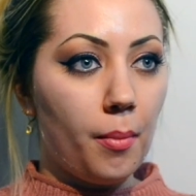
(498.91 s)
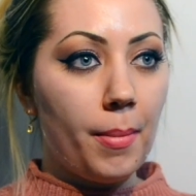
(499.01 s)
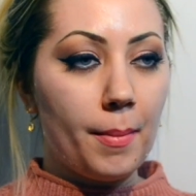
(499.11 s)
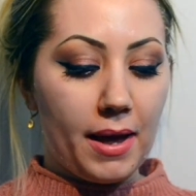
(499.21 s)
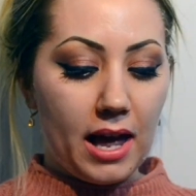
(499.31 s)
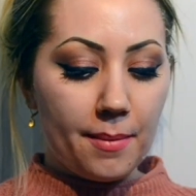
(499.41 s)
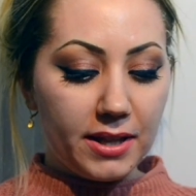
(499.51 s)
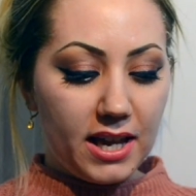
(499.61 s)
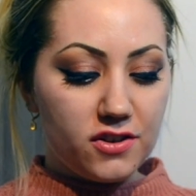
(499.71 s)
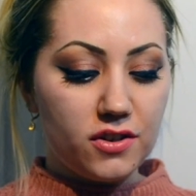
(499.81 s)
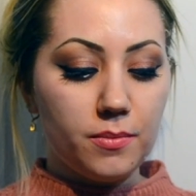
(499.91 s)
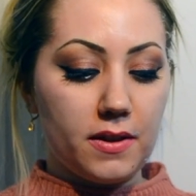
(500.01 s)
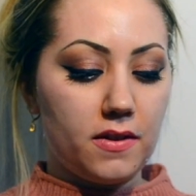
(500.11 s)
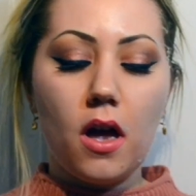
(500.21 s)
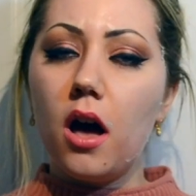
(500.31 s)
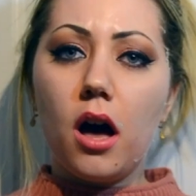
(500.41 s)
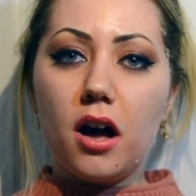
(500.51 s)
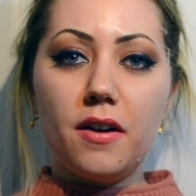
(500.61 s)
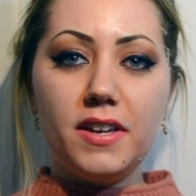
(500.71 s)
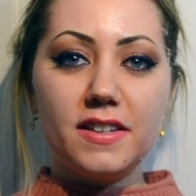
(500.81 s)
but my application was
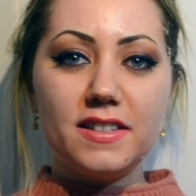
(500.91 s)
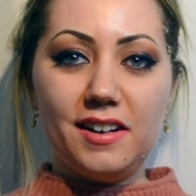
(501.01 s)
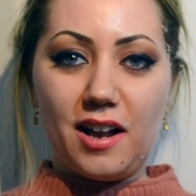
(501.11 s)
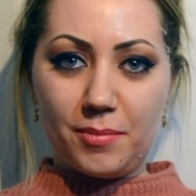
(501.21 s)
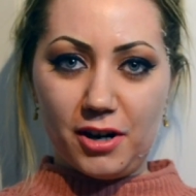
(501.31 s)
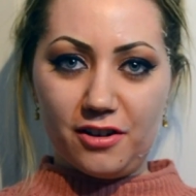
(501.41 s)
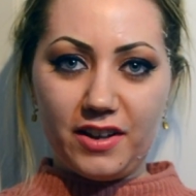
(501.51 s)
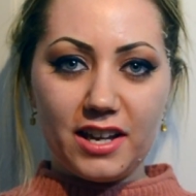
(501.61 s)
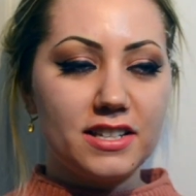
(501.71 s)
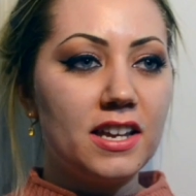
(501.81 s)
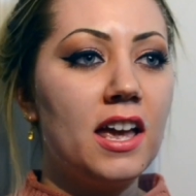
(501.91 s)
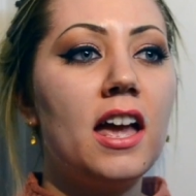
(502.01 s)
obviously not perfect.